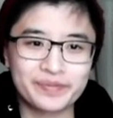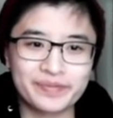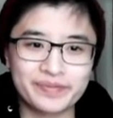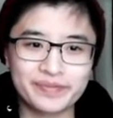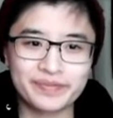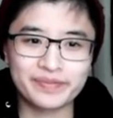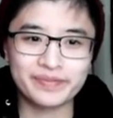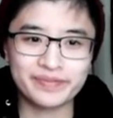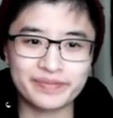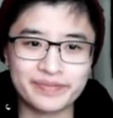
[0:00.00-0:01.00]

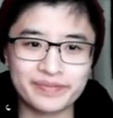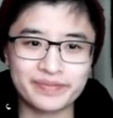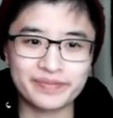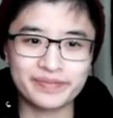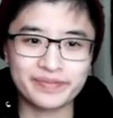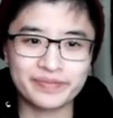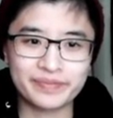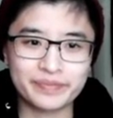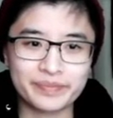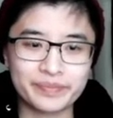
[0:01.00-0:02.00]

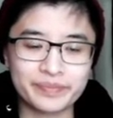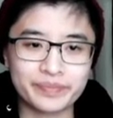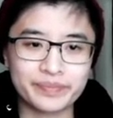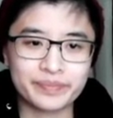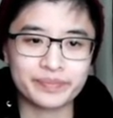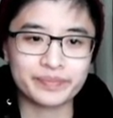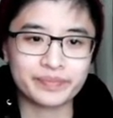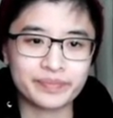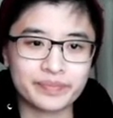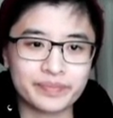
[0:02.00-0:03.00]

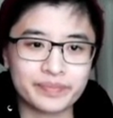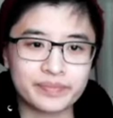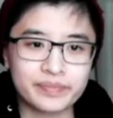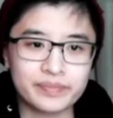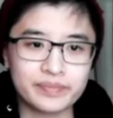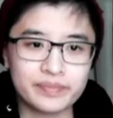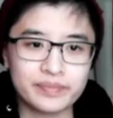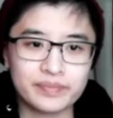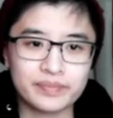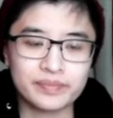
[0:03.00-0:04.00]

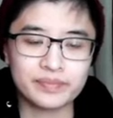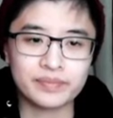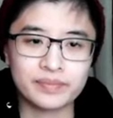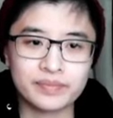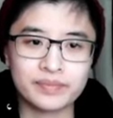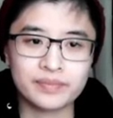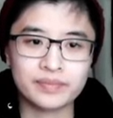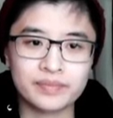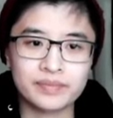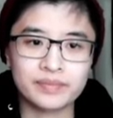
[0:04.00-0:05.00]

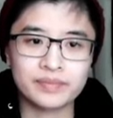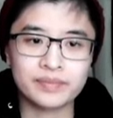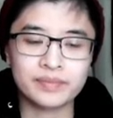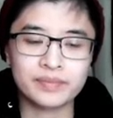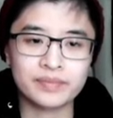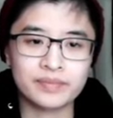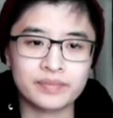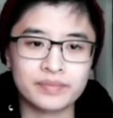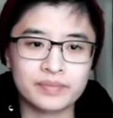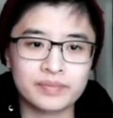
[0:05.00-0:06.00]

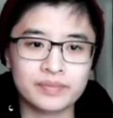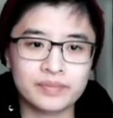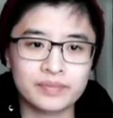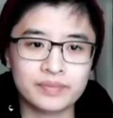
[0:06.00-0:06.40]
No words are spoken by the person on screen.